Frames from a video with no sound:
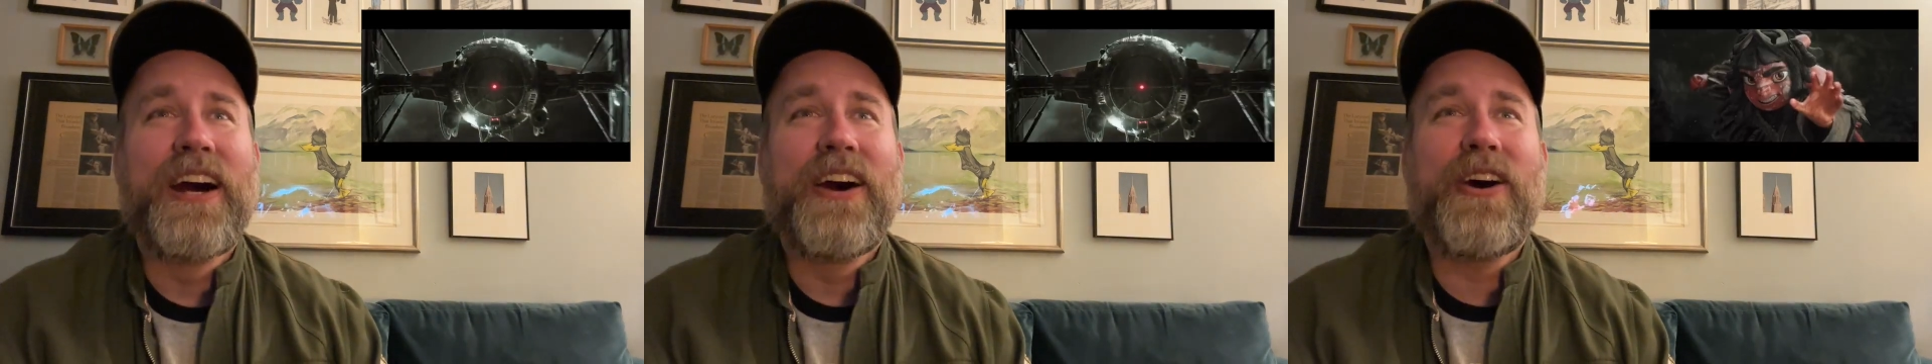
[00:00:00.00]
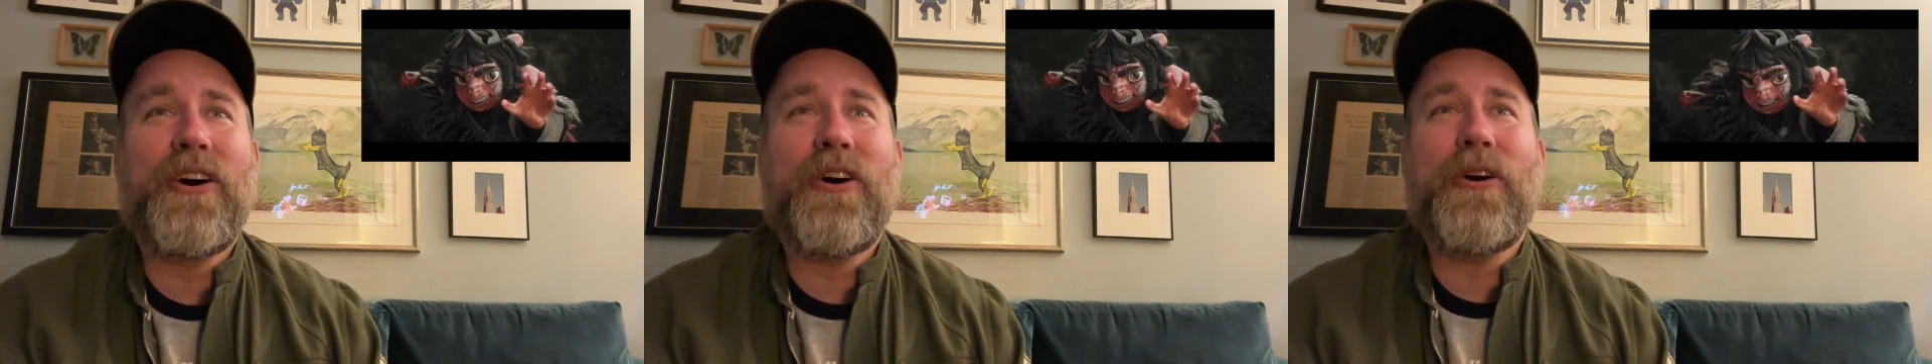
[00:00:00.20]

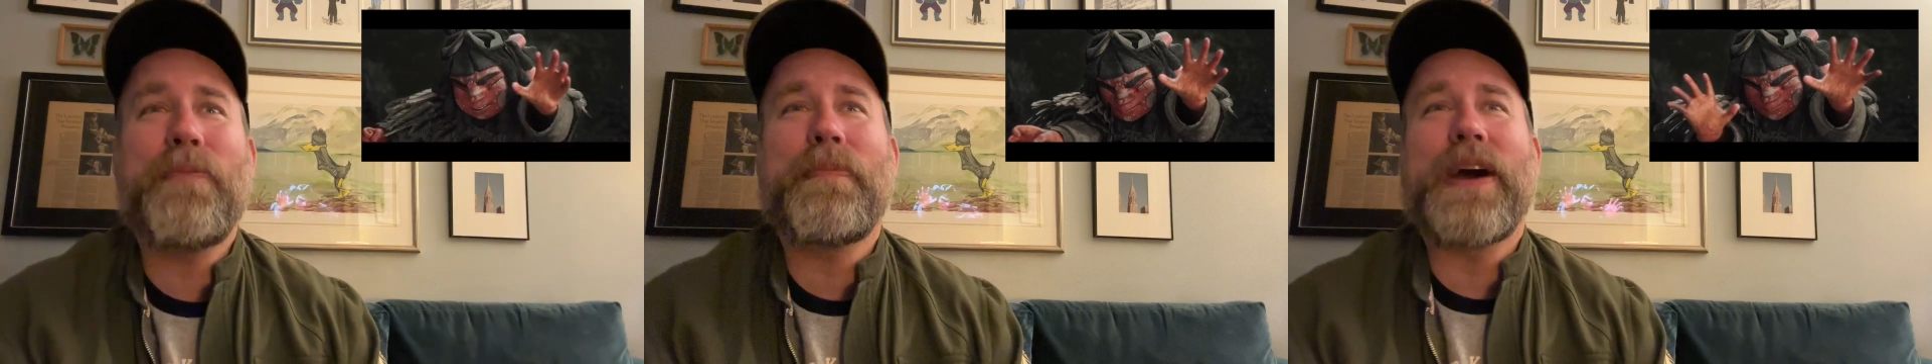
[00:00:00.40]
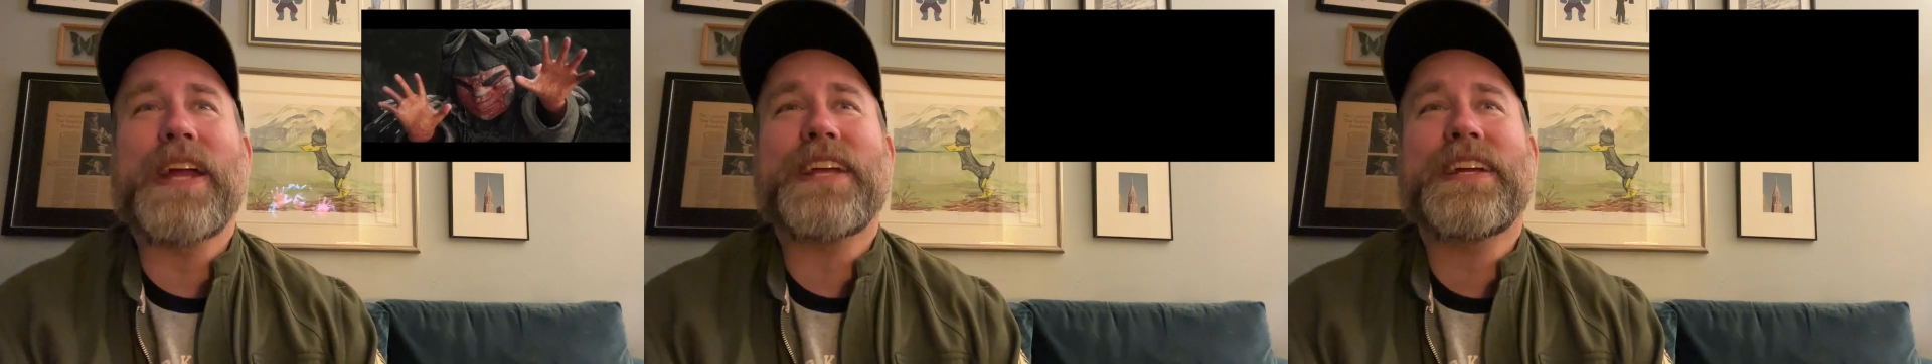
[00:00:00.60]
Oh
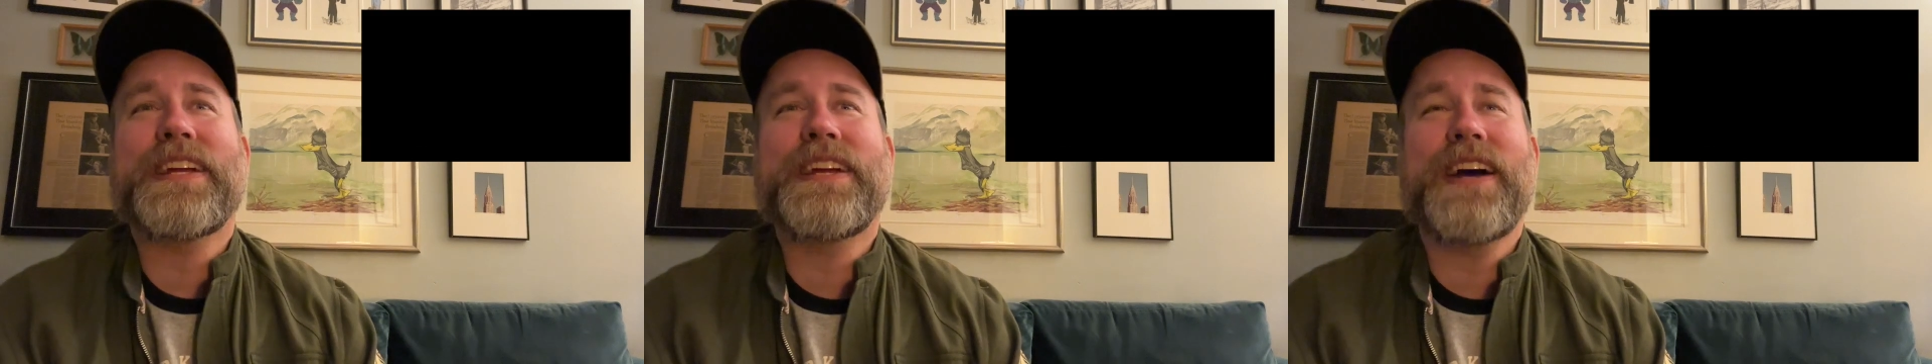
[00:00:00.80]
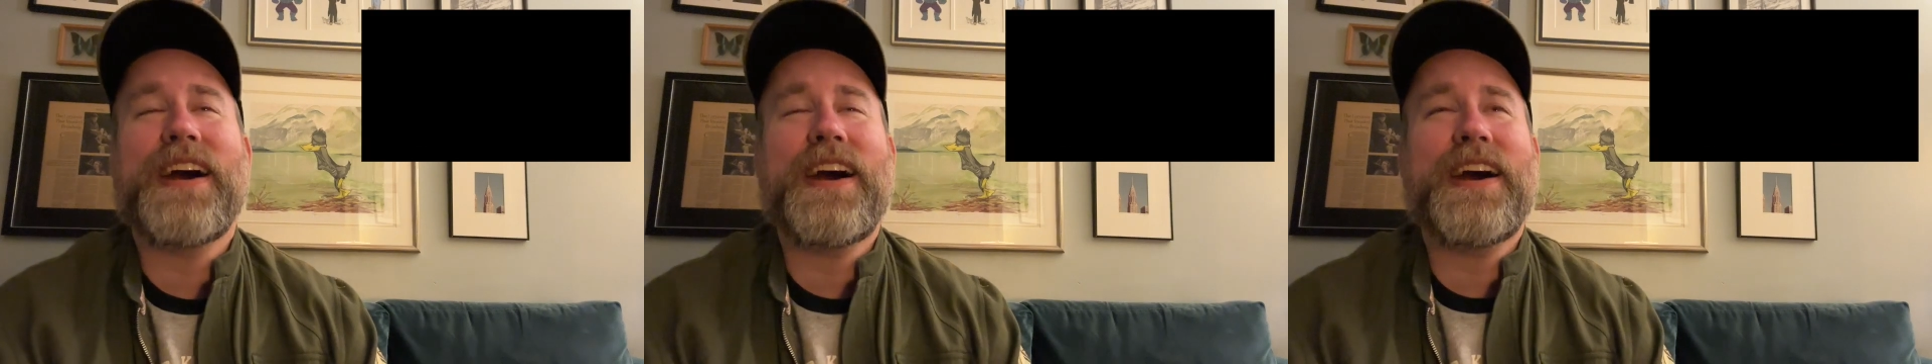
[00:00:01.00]
my
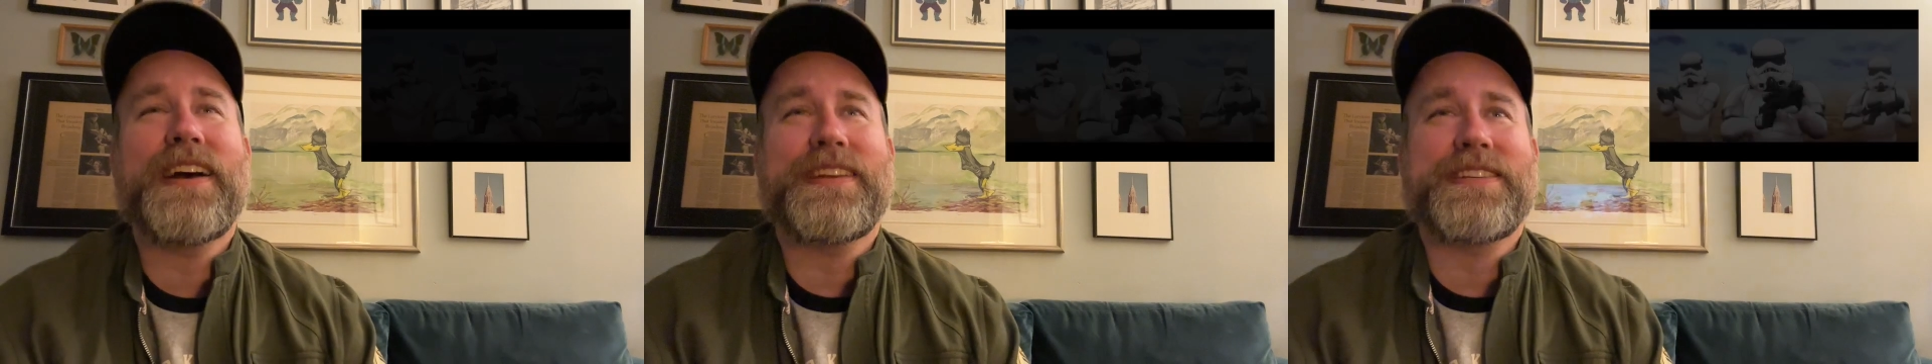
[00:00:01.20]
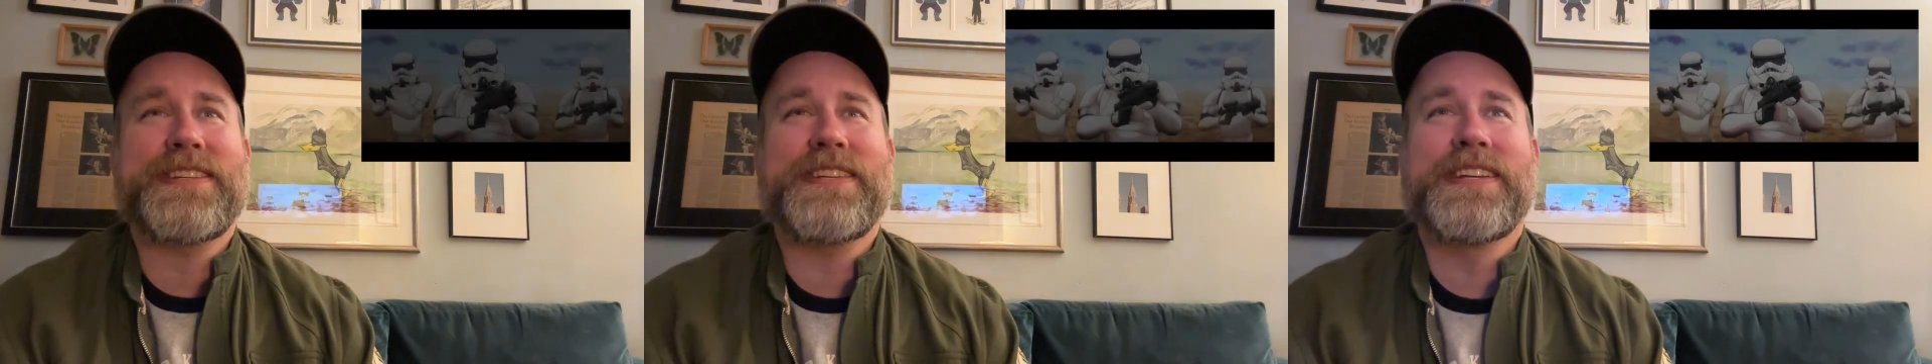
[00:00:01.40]

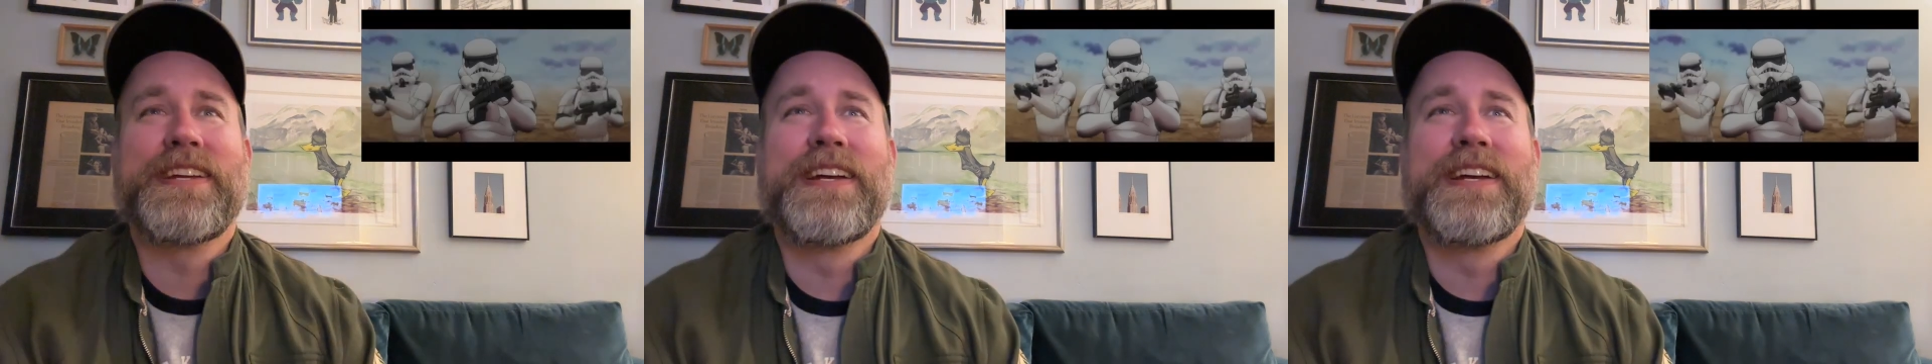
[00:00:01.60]
gosh.